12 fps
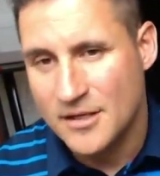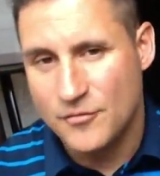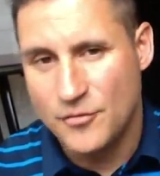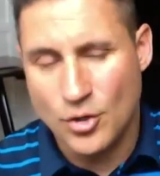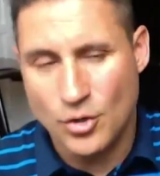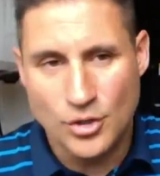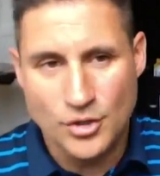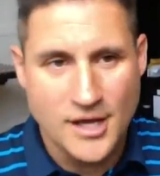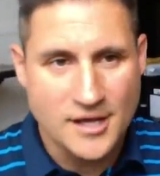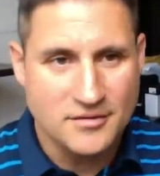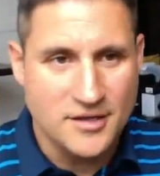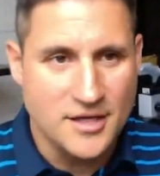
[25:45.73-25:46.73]
If you go look
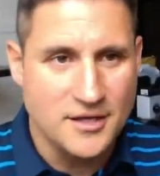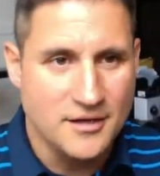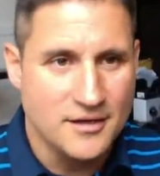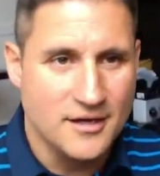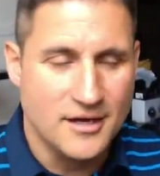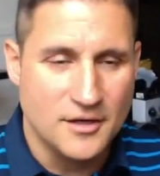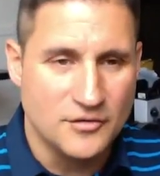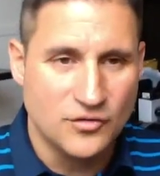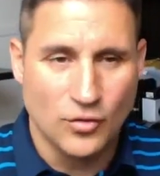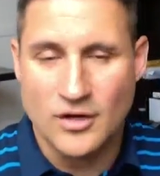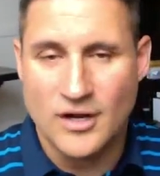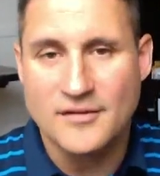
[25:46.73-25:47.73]
at the uh,
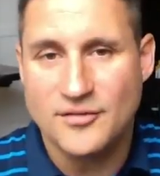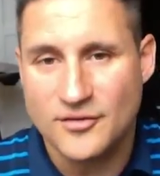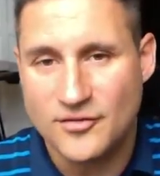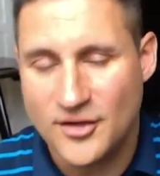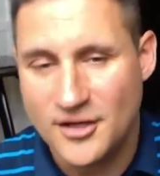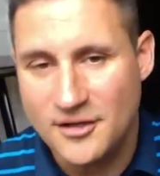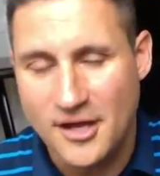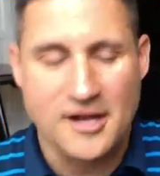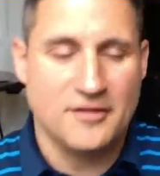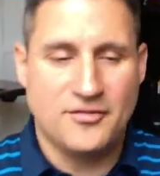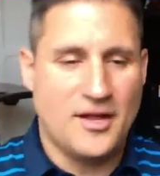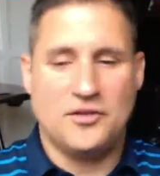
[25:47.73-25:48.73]
Azure licensing,
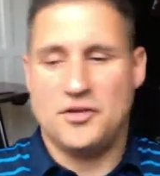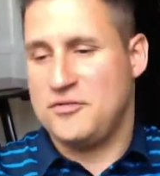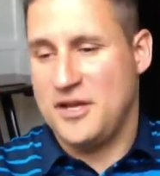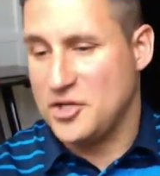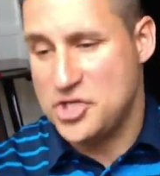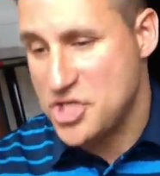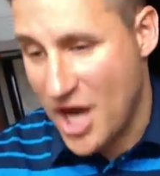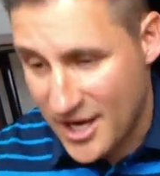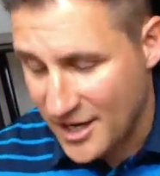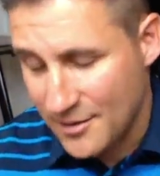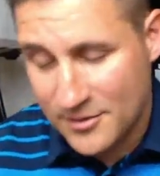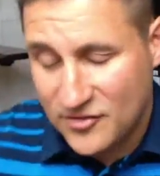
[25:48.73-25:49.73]
and it's not to take a
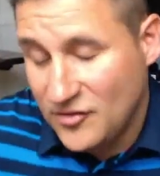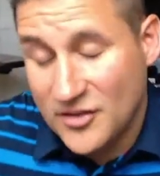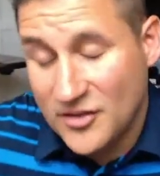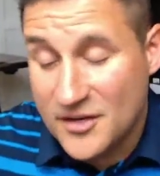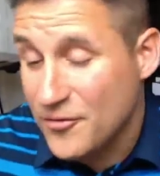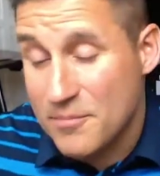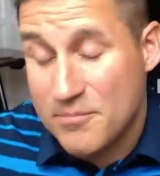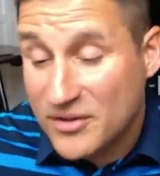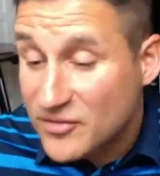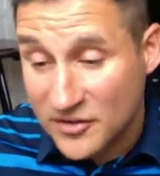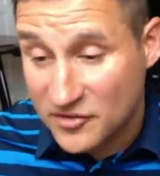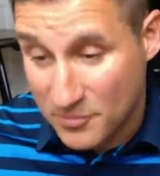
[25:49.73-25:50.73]
shot at them, it's just a different
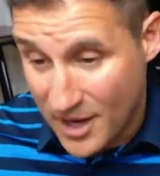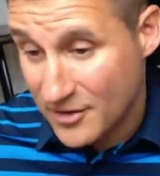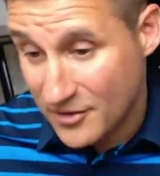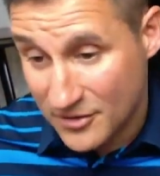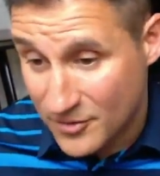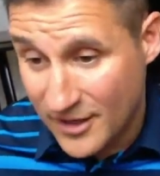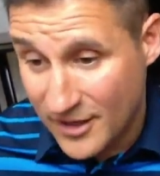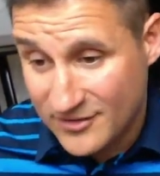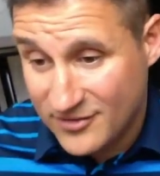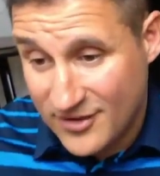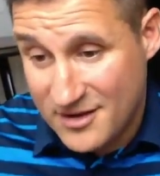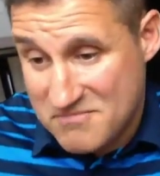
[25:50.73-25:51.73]
business model, right?
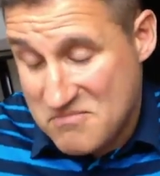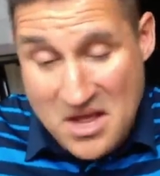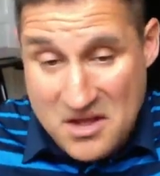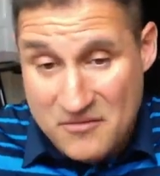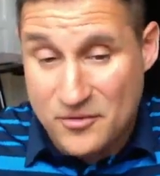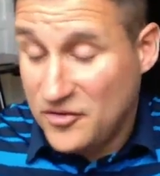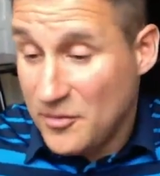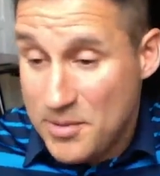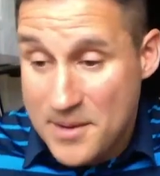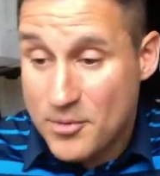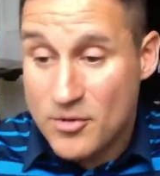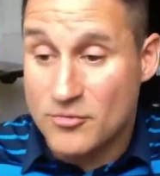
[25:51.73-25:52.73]
It's not for some
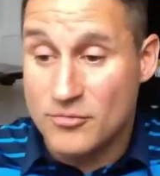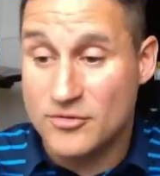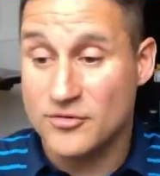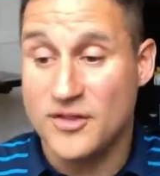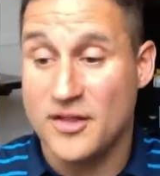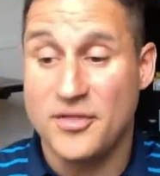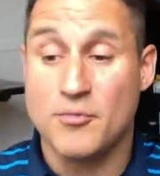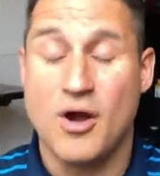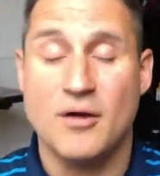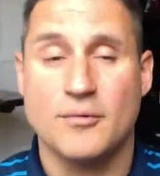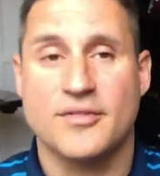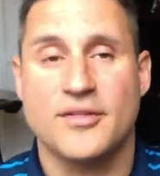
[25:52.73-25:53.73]
people. There's nothing
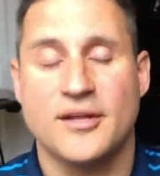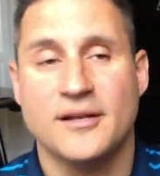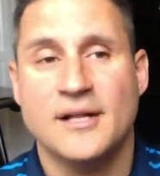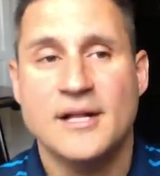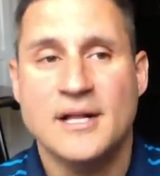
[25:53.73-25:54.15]
wrong with it,